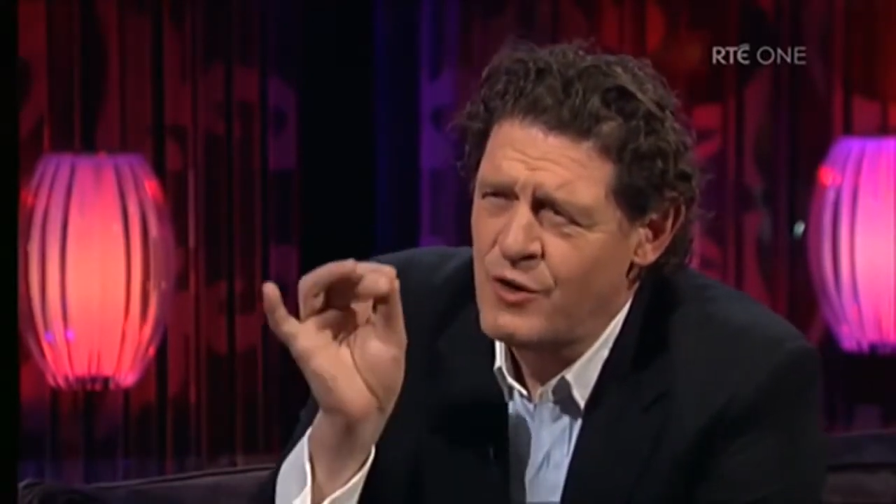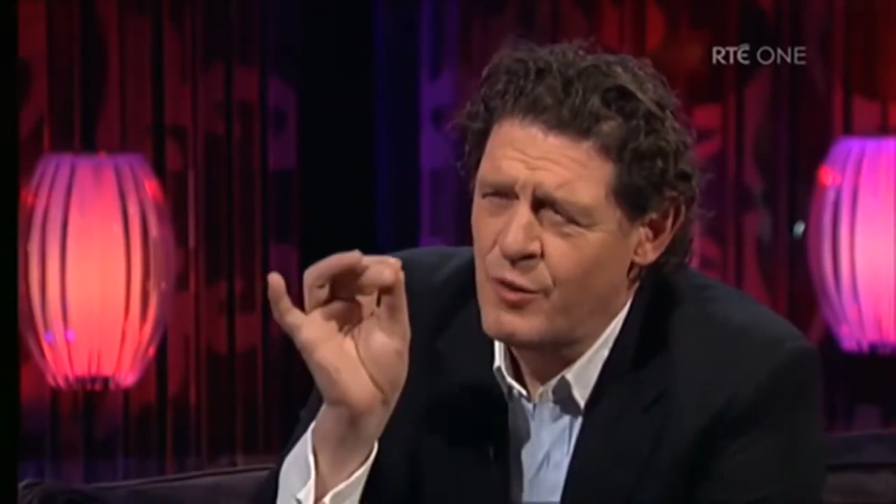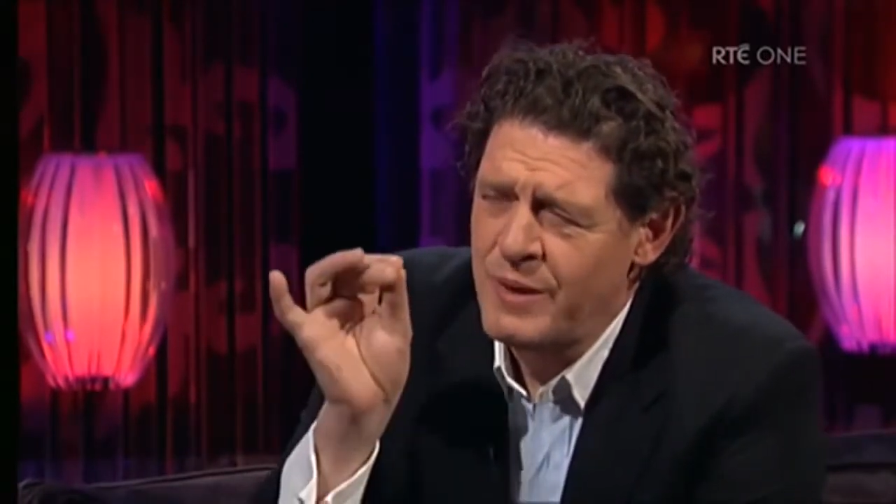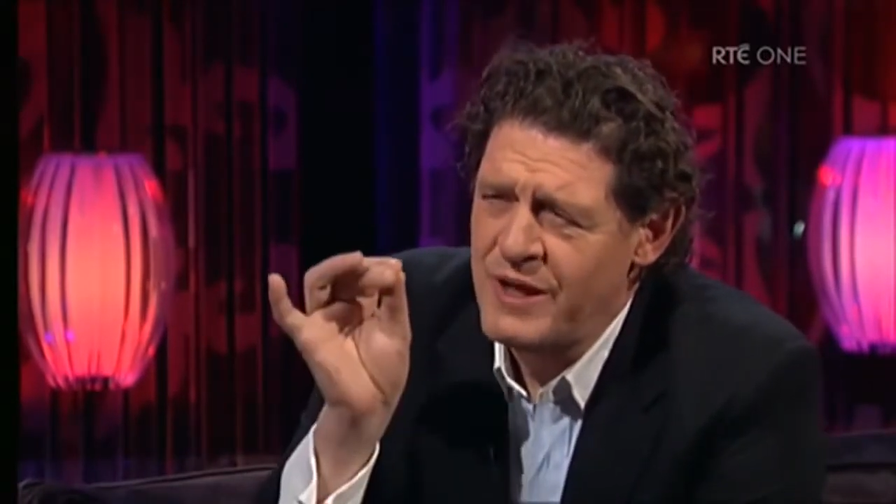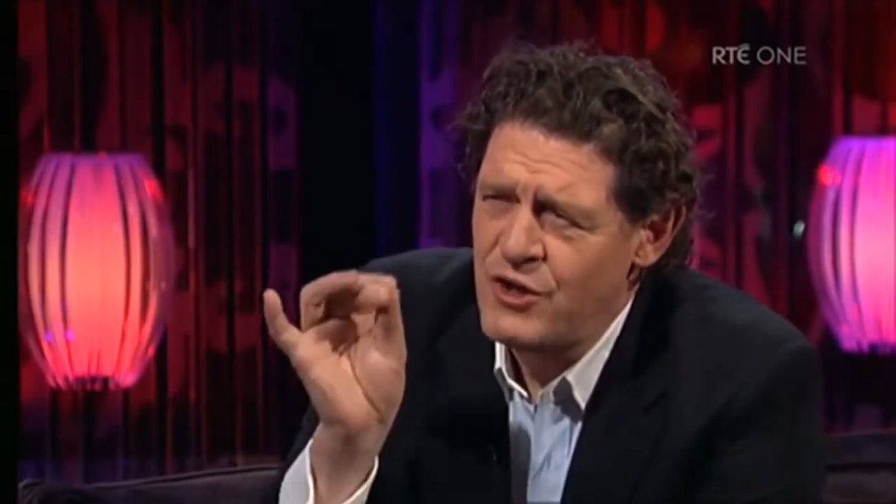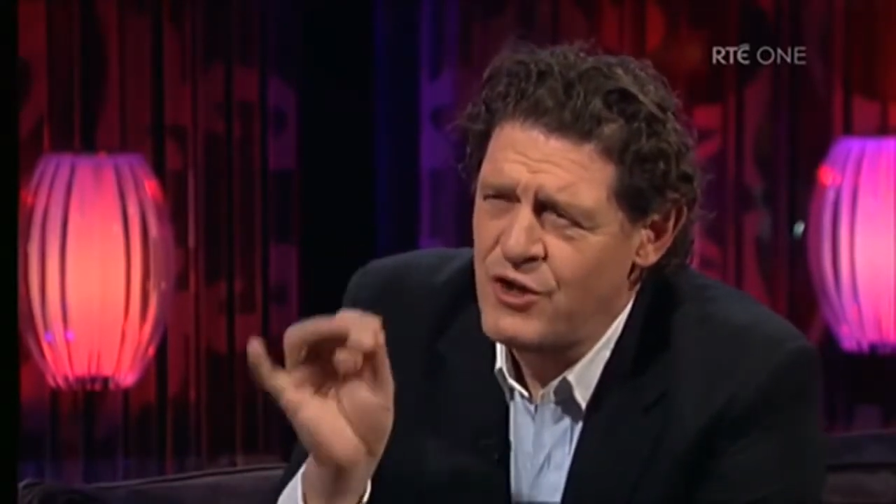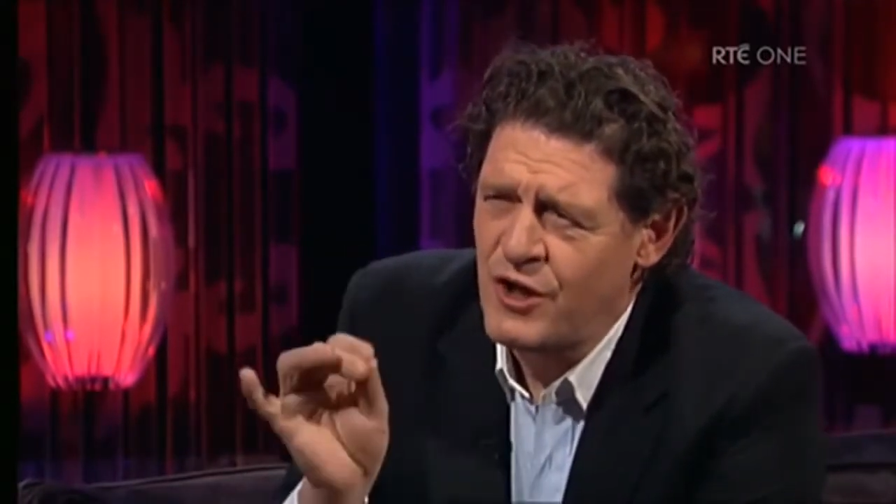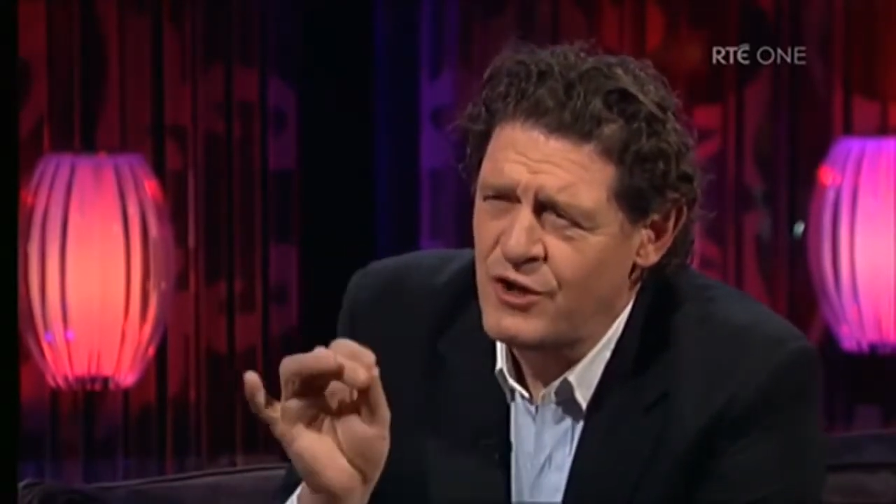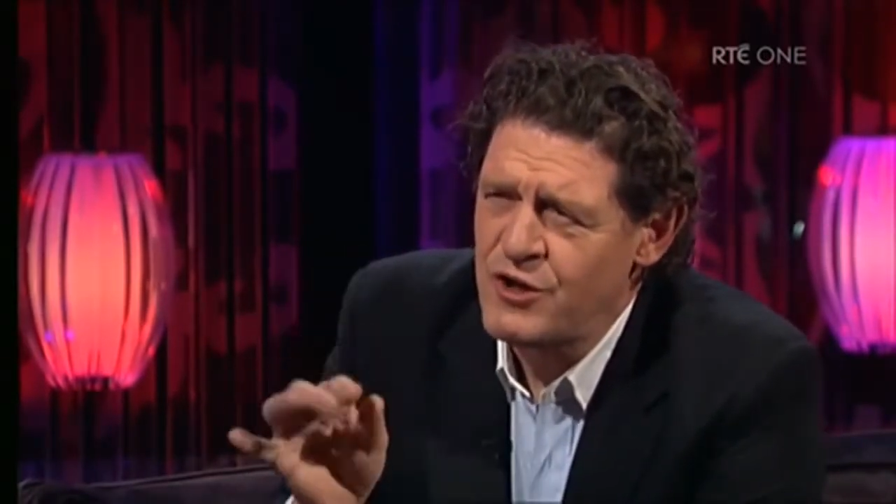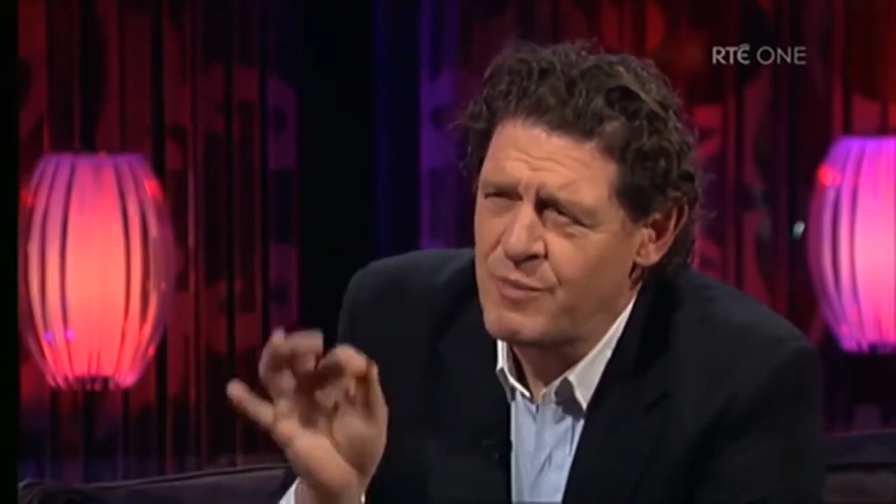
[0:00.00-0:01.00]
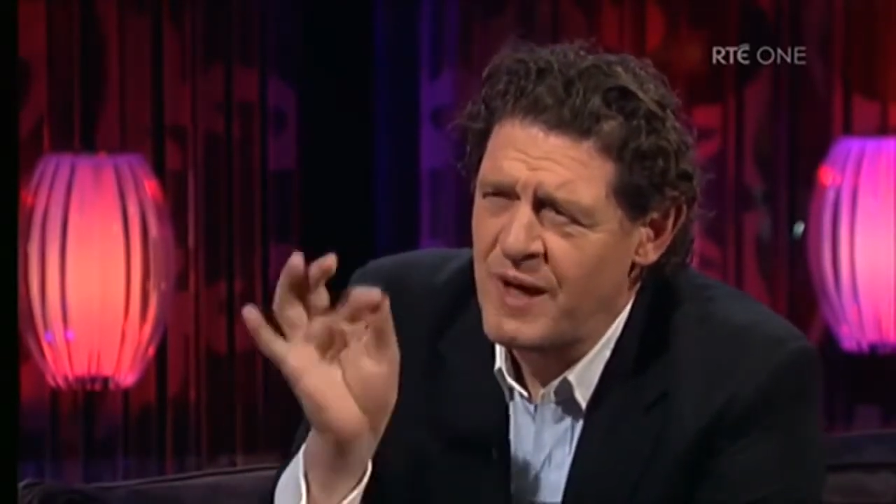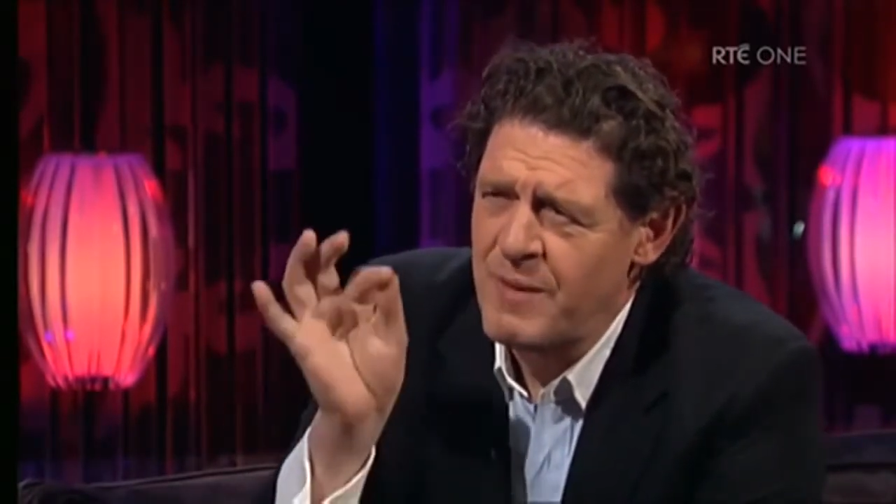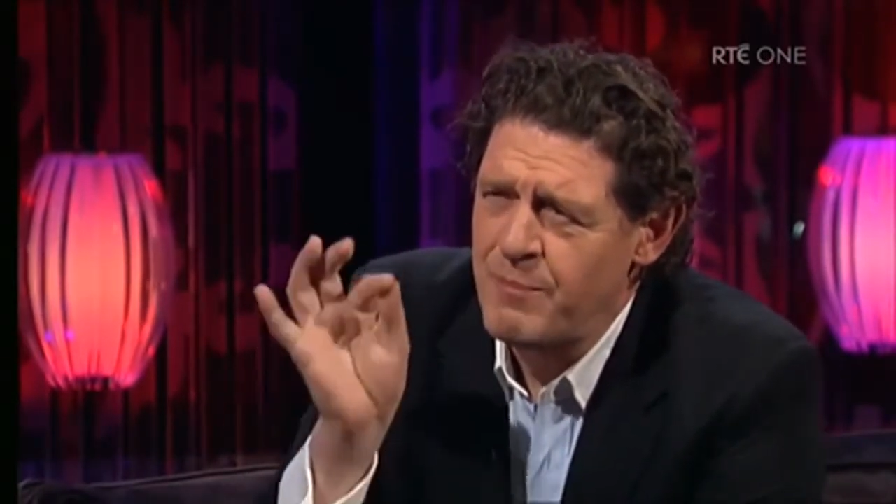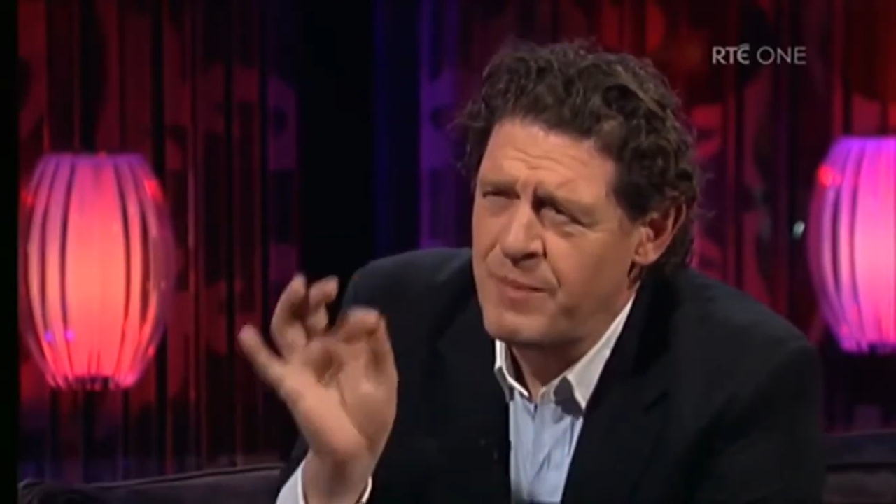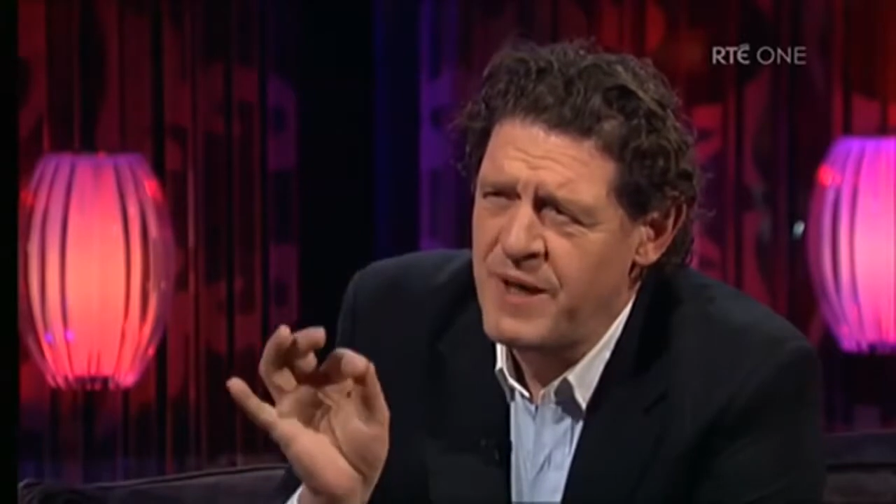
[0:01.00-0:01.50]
you're being judged by